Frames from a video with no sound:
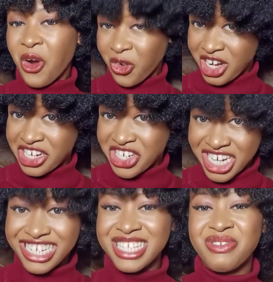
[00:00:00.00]
hurry,
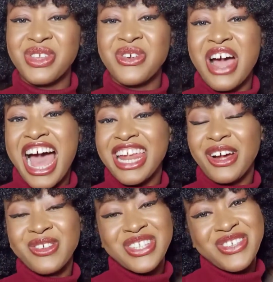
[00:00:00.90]
share this video, and
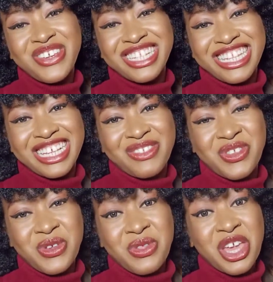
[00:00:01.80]
I'll see you in the next
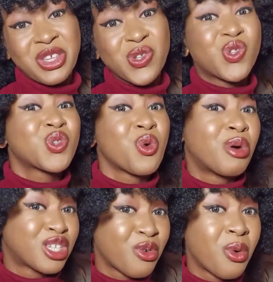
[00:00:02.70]
video. Thank you so
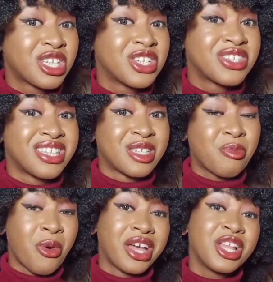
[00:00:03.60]
much for watching to this
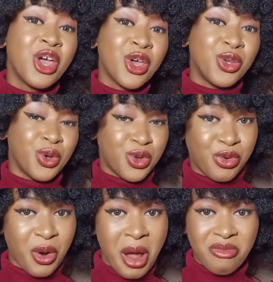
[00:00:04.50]
point. You're the
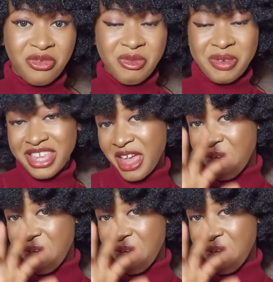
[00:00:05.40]
real MVP.